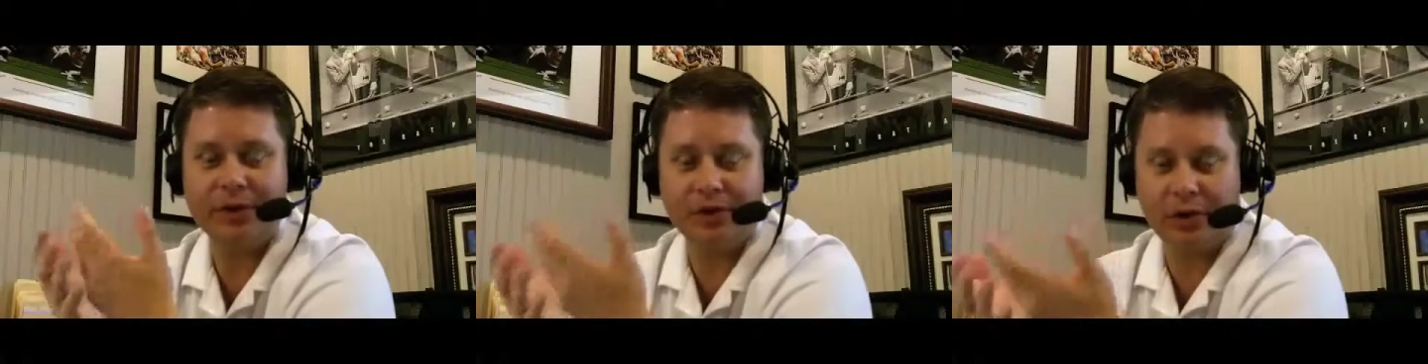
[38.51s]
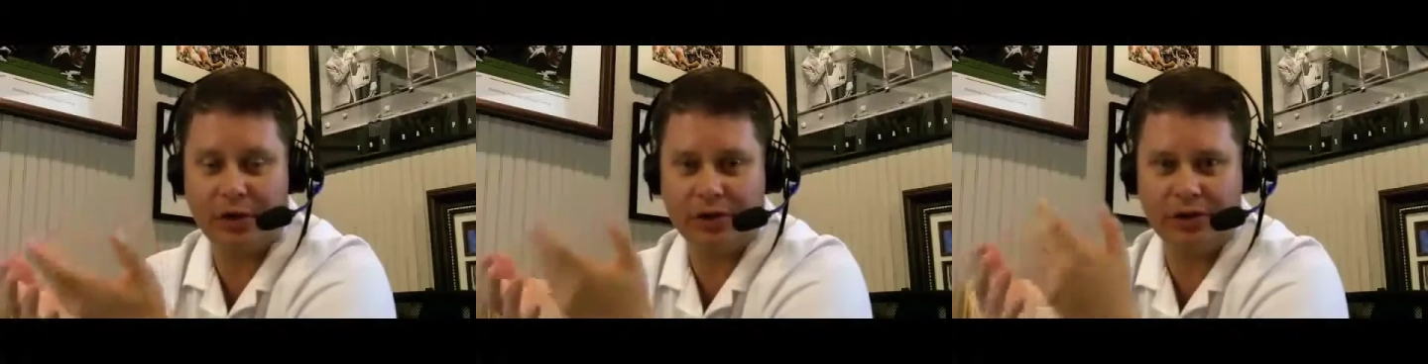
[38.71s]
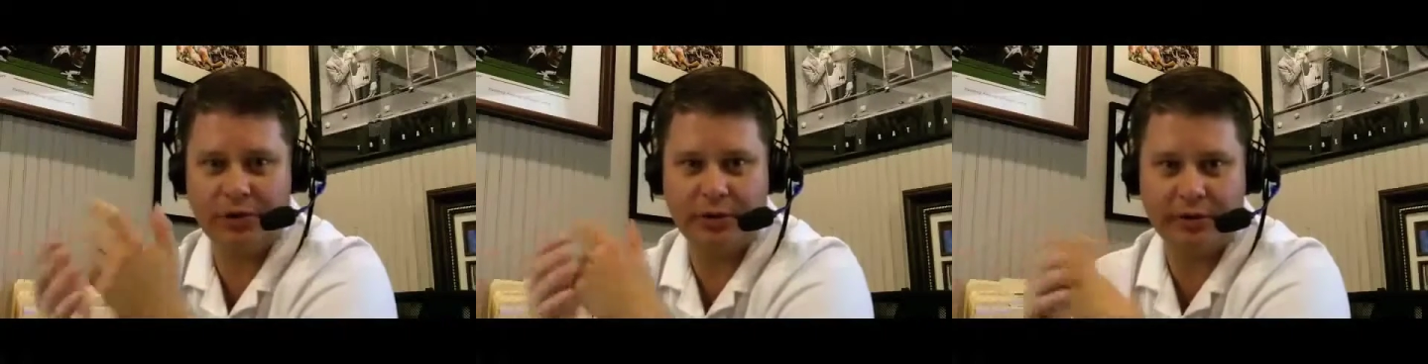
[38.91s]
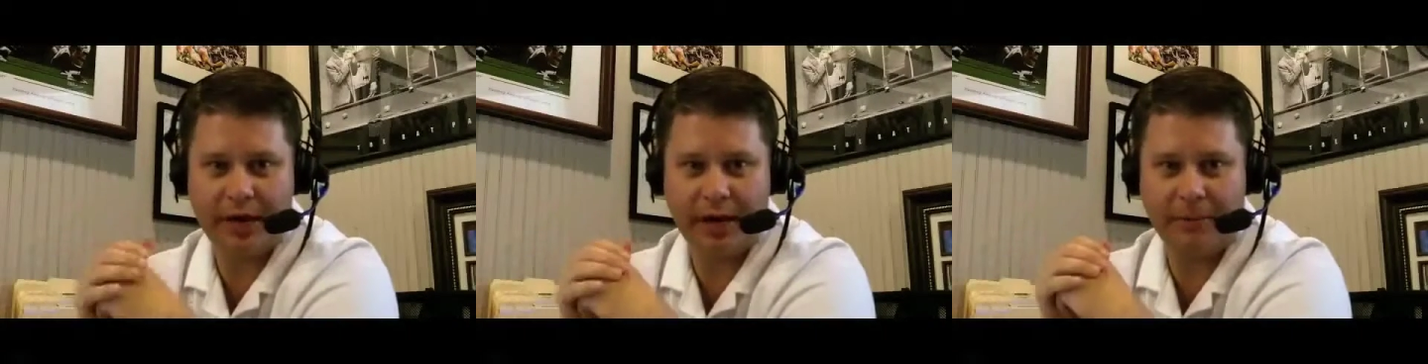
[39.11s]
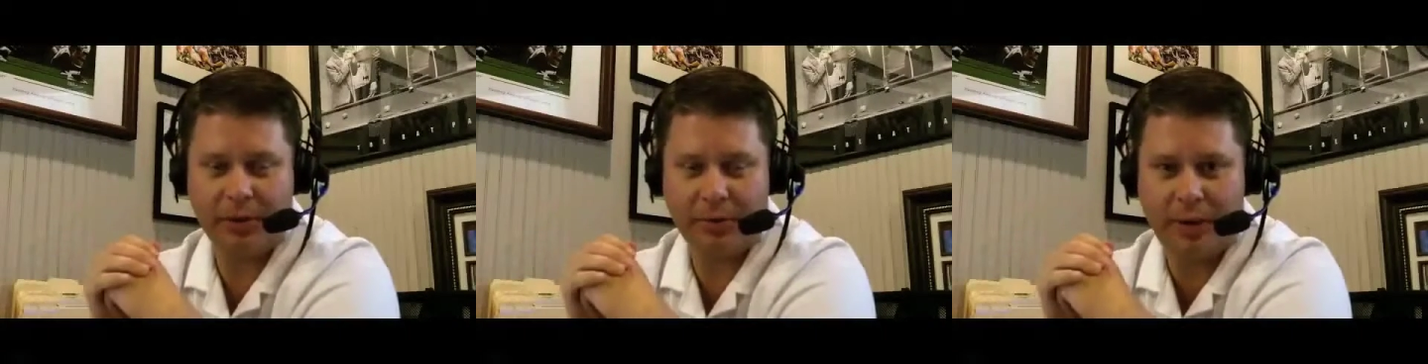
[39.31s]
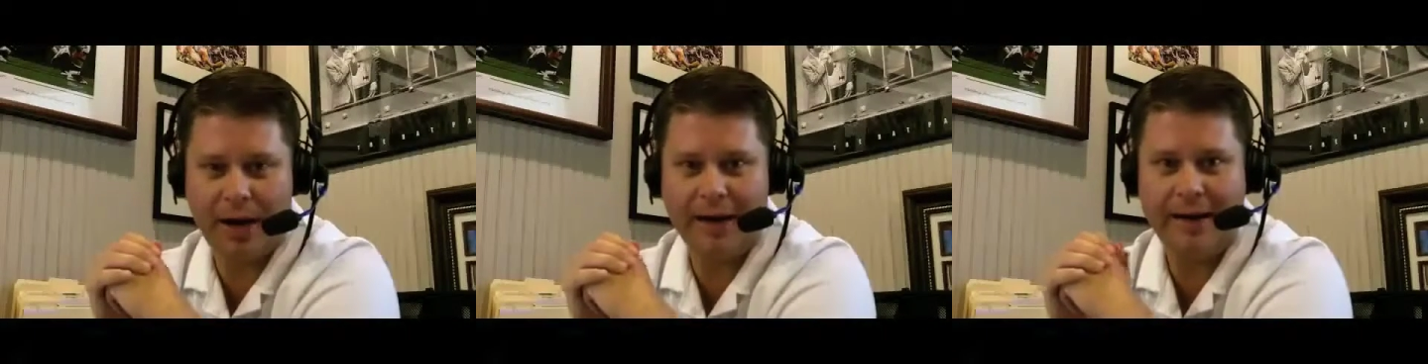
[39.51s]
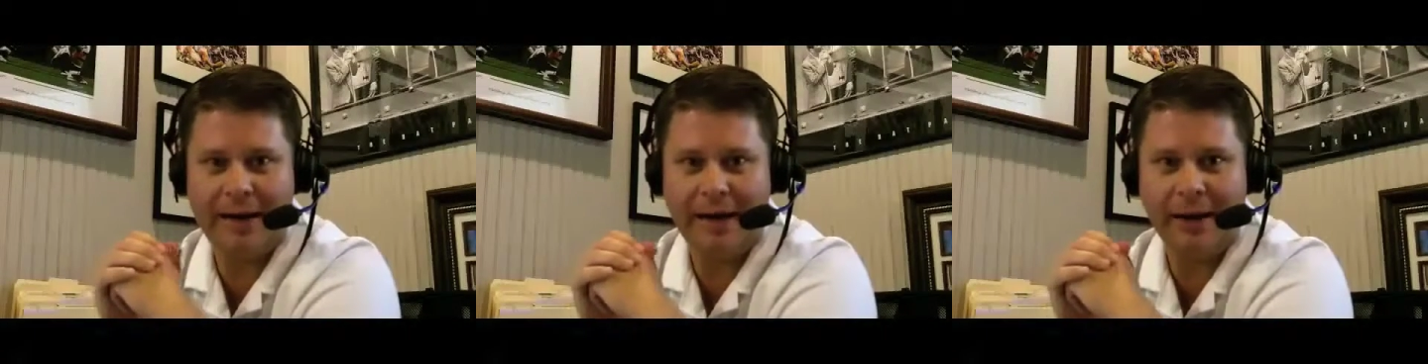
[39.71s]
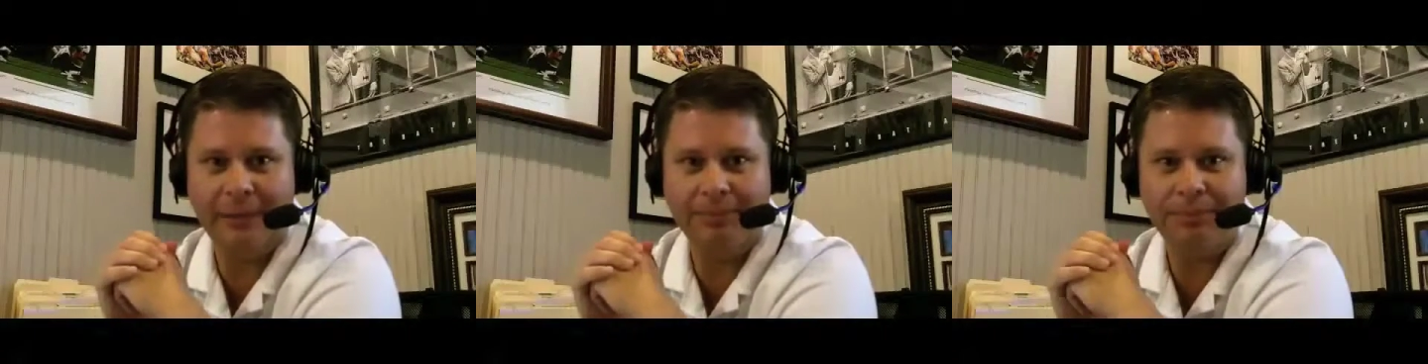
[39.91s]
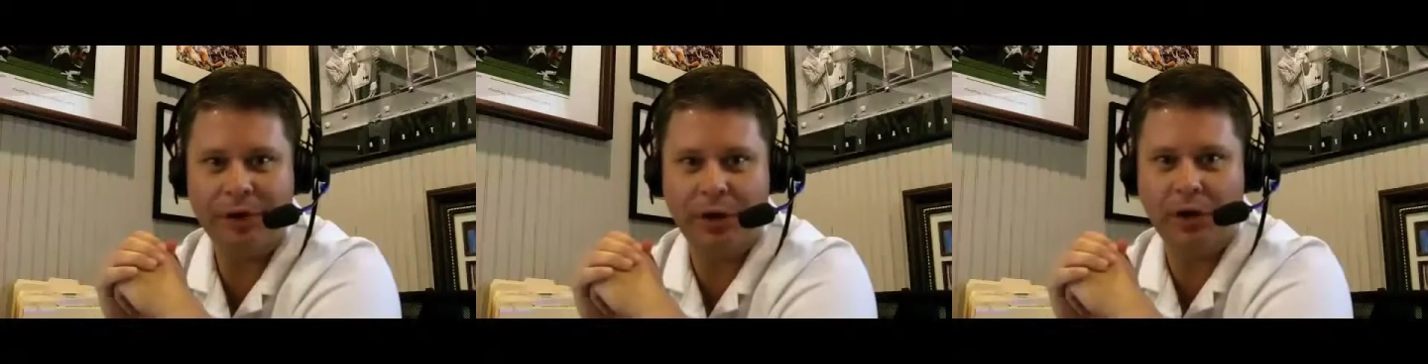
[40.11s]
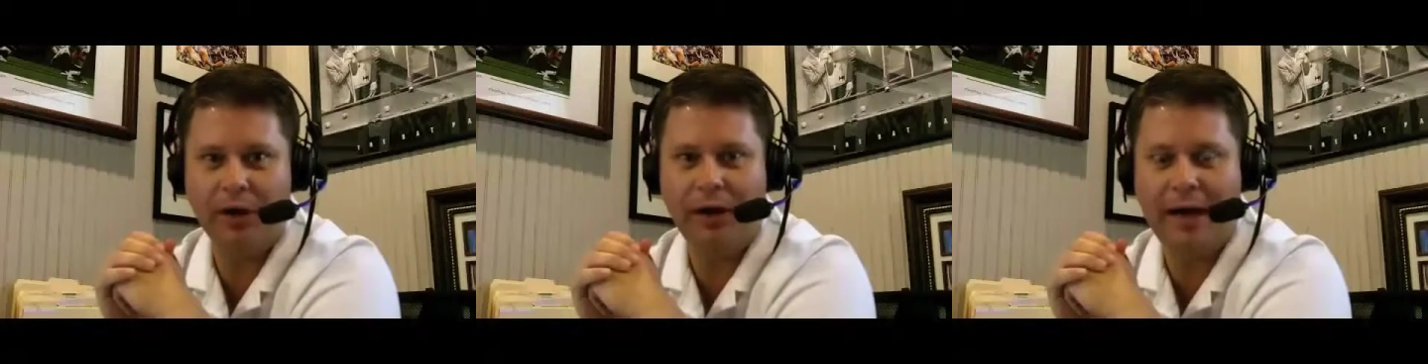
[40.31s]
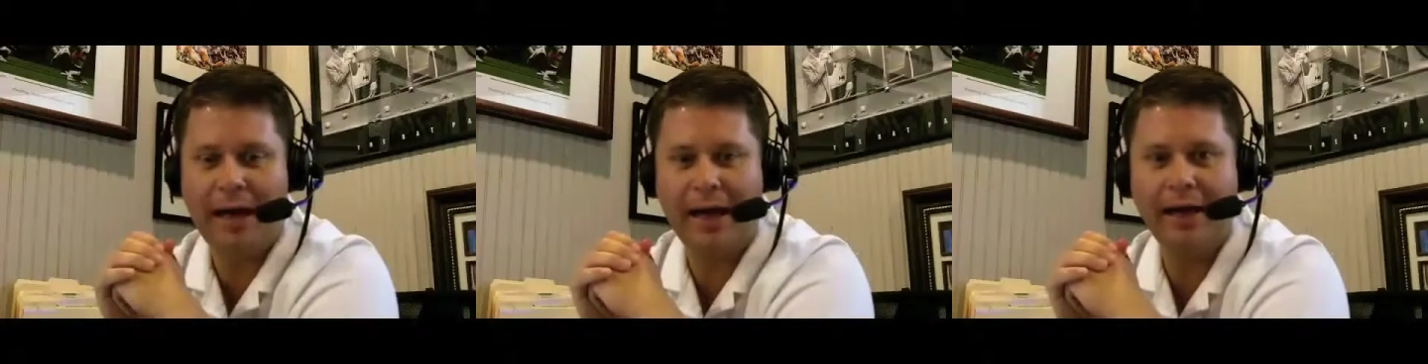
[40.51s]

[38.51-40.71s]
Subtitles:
is also available right now online